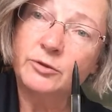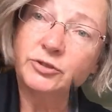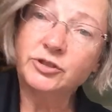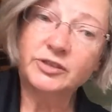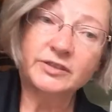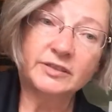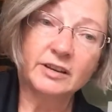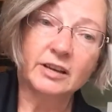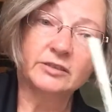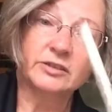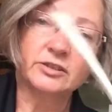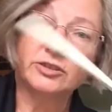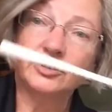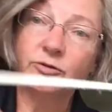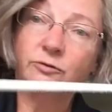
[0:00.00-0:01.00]
were just
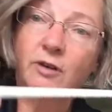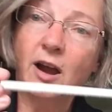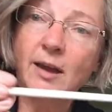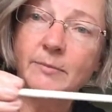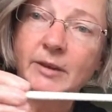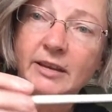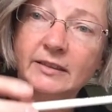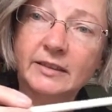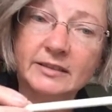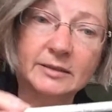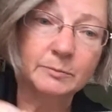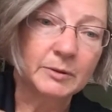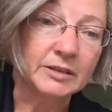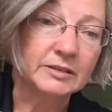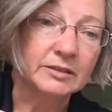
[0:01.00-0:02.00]
describing this
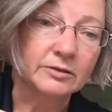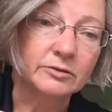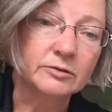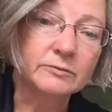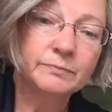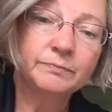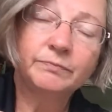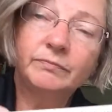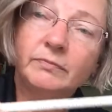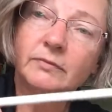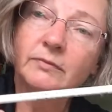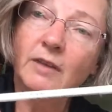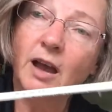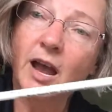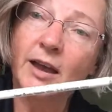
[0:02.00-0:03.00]
pencil,
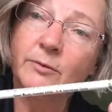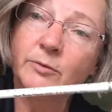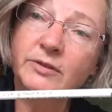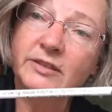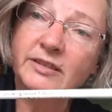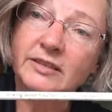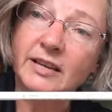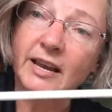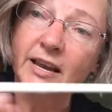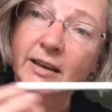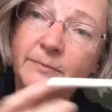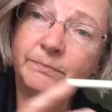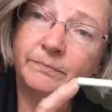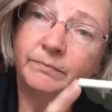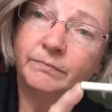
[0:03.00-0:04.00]
I would
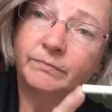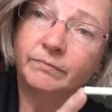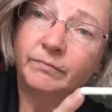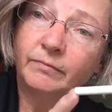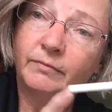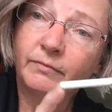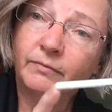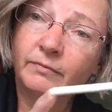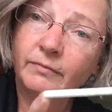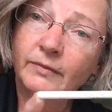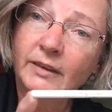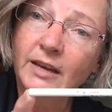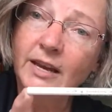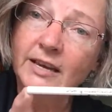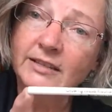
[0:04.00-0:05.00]
say
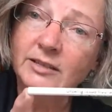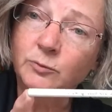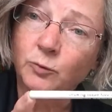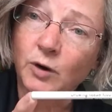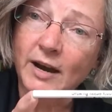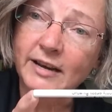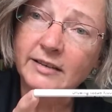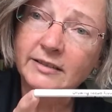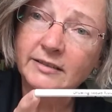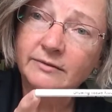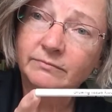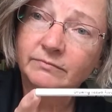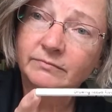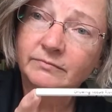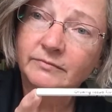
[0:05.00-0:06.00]
it's white,
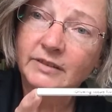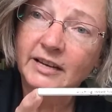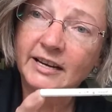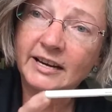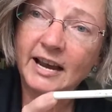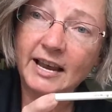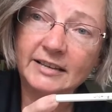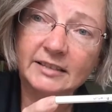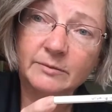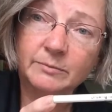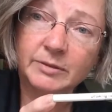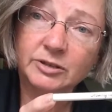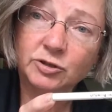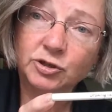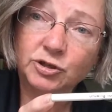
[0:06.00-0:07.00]
it
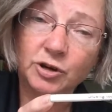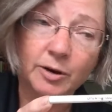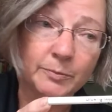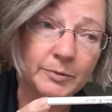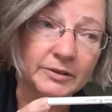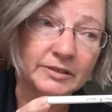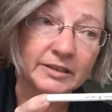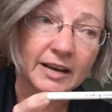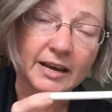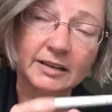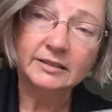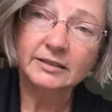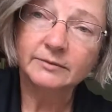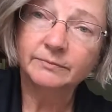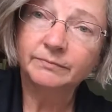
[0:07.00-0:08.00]
hasn't been sharpened
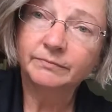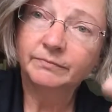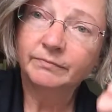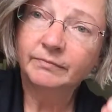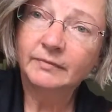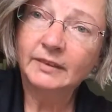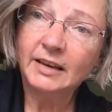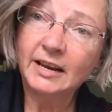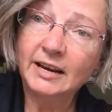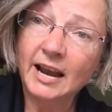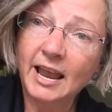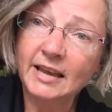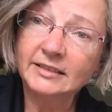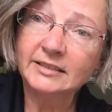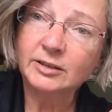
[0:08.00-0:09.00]
yet, it
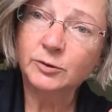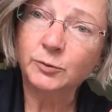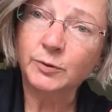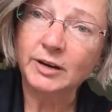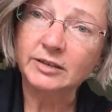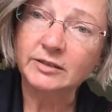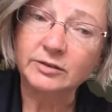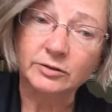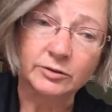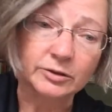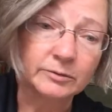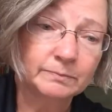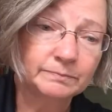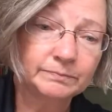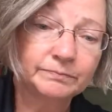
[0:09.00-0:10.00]
has an
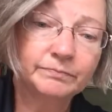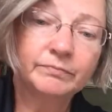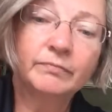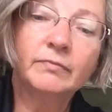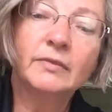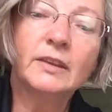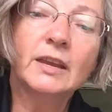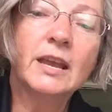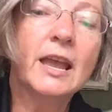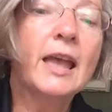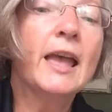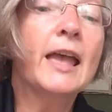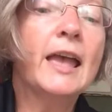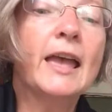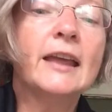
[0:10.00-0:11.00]
eraser,
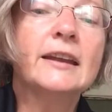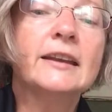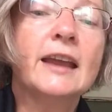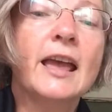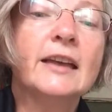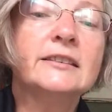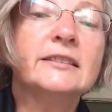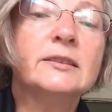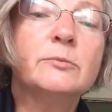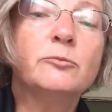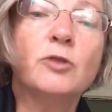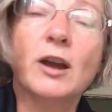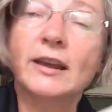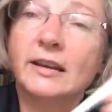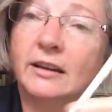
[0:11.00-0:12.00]
and it has
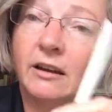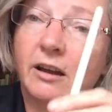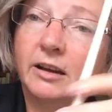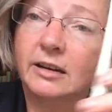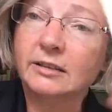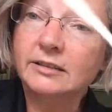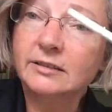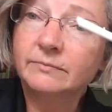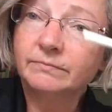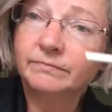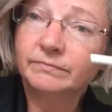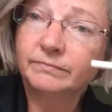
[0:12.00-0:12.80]
some writing on it.